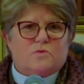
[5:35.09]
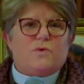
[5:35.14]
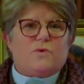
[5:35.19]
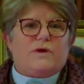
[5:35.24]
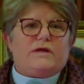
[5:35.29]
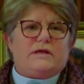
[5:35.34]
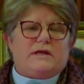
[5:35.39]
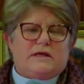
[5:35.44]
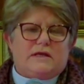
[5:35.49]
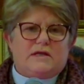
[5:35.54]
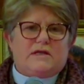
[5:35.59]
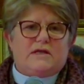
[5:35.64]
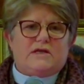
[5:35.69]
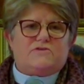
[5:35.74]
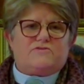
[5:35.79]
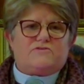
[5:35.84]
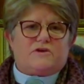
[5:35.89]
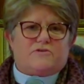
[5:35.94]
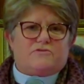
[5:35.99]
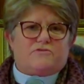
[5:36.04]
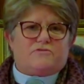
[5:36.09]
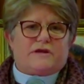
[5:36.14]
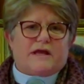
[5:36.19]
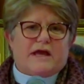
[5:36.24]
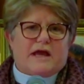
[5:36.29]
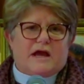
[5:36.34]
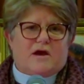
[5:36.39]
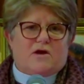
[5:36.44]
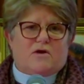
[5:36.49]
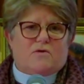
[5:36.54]
We need each other
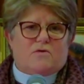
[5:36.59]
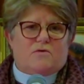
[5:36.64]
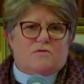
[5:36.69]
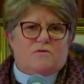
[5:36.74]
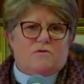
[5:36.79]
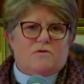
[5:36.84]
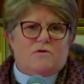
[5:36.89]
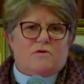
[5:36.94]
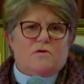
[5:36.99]
now